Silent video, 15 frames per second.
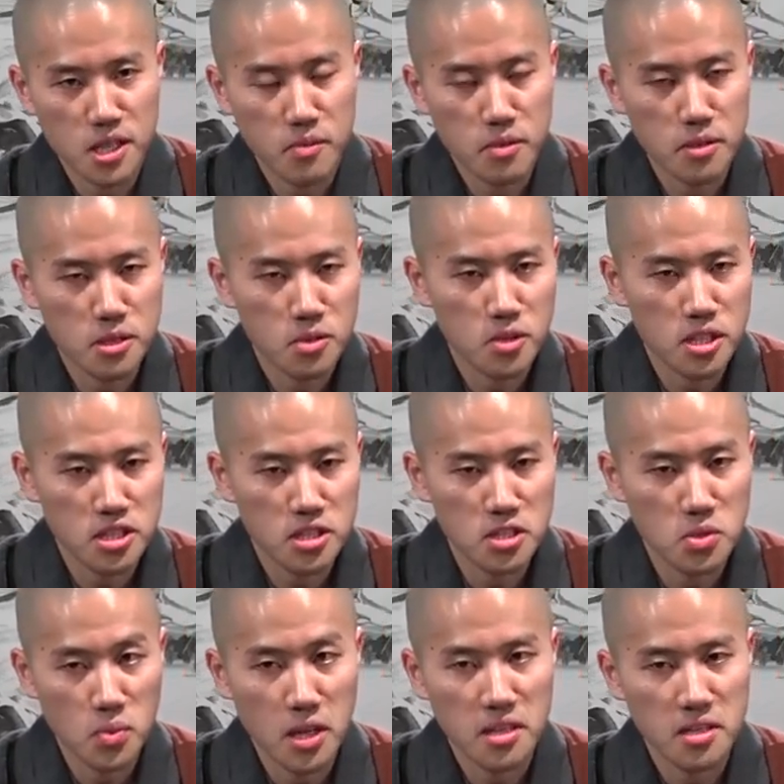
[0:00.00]
some of these
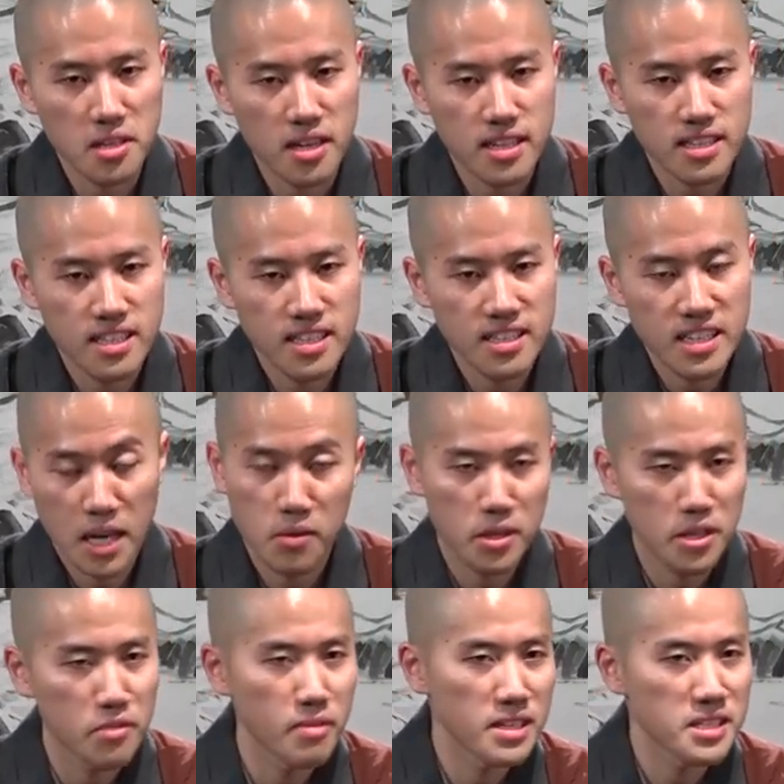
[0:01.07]
questions well or not, I will
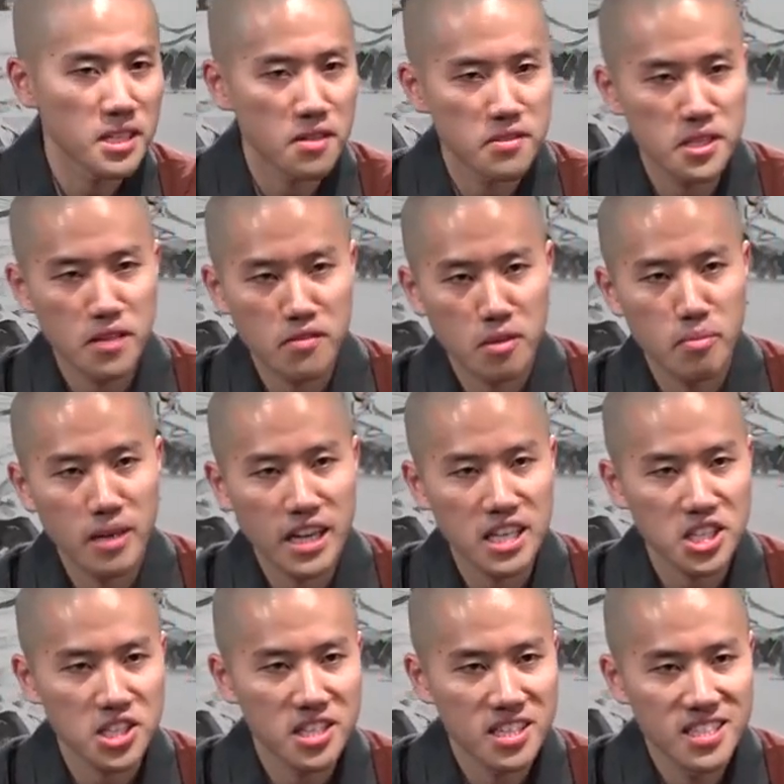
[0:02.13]
give myself
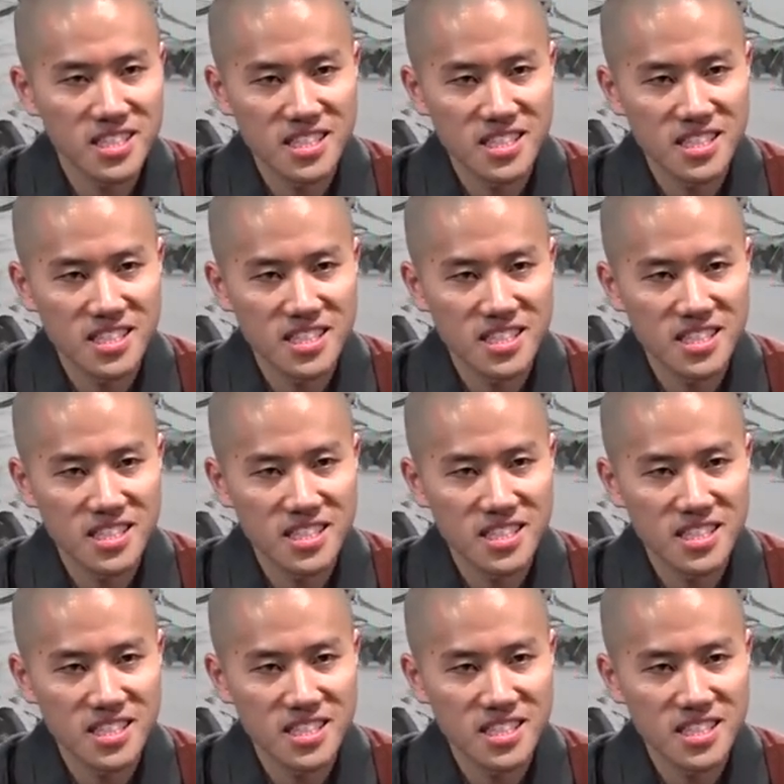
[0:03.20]
self-compassion.